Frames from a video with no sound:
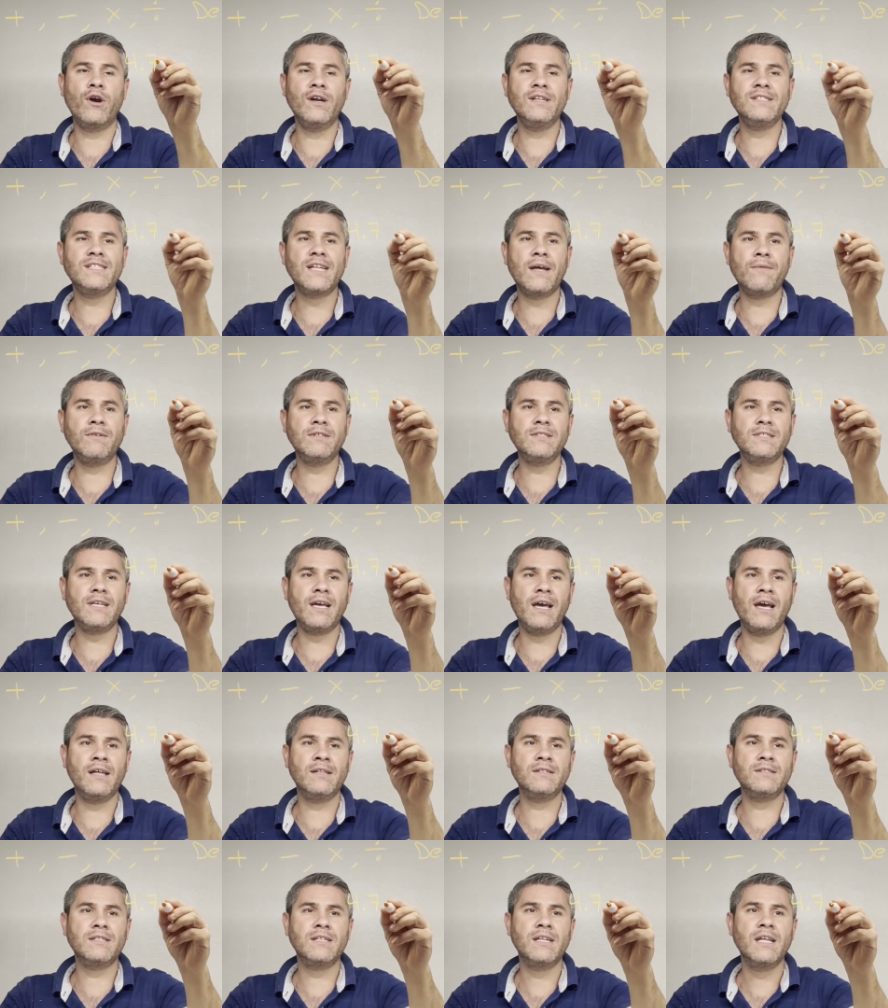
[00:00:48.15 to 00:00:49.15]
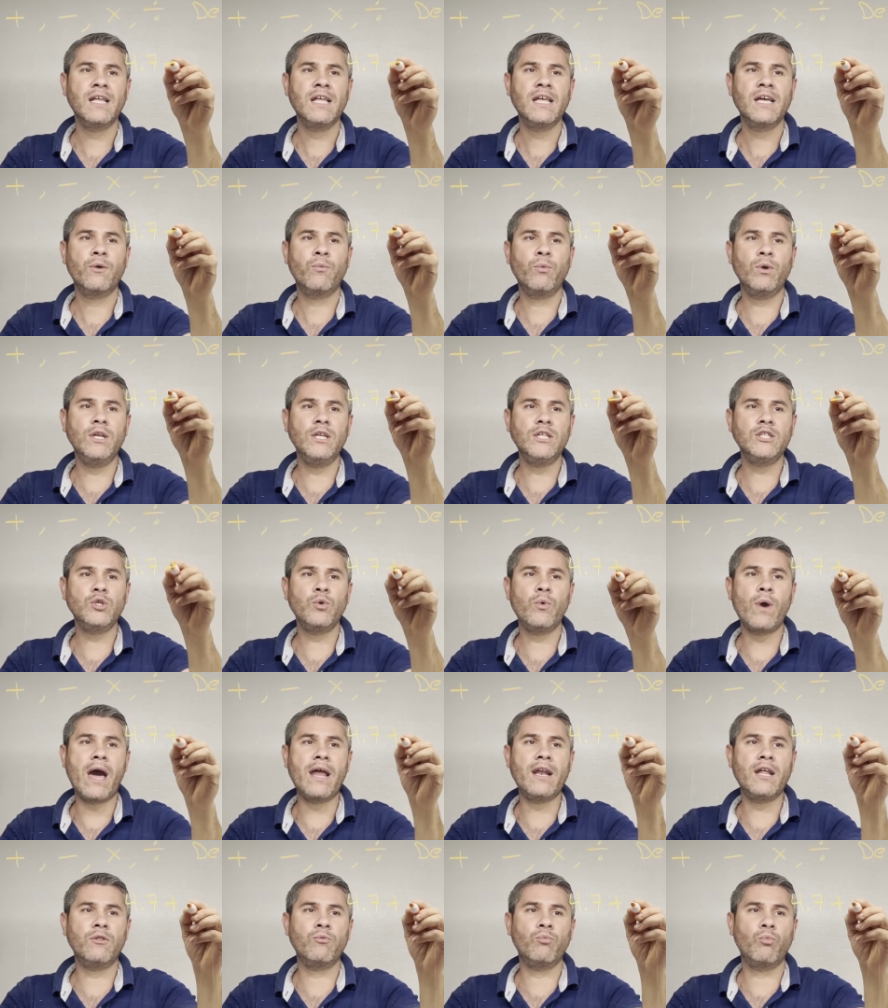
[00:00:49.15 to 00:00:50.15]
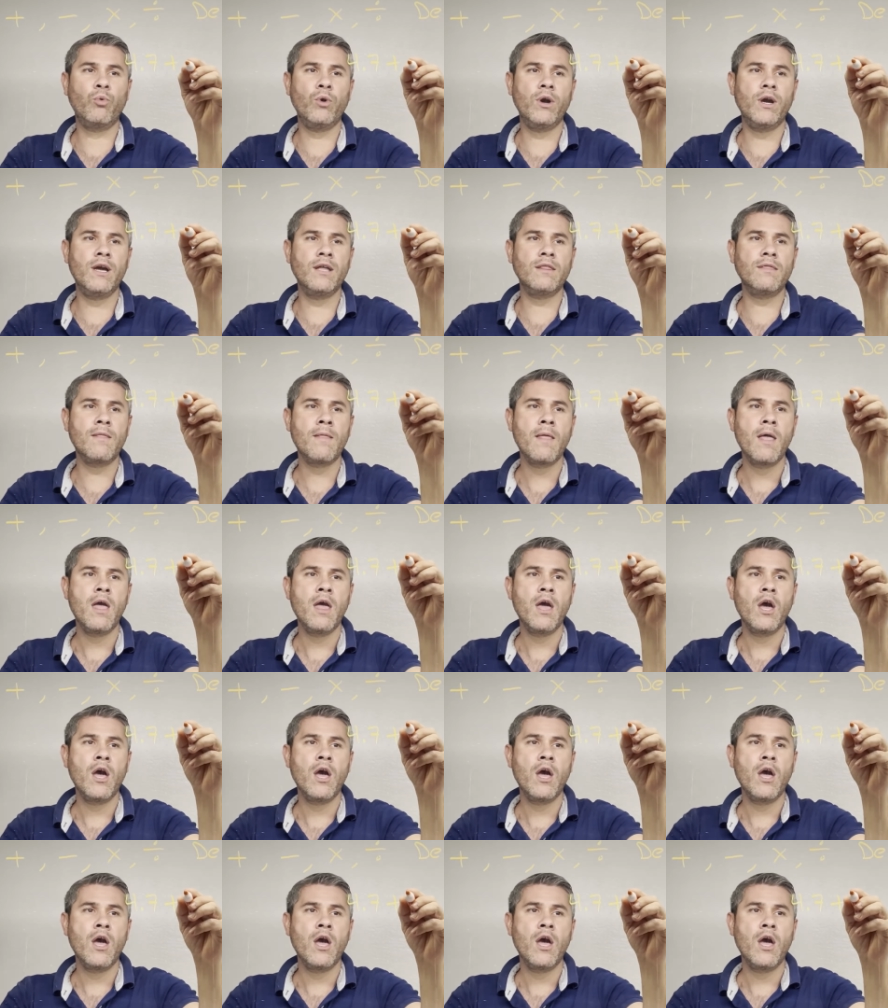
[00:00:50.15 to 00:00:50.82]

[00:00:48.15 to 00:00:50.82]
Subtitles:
7/10? We need to add it with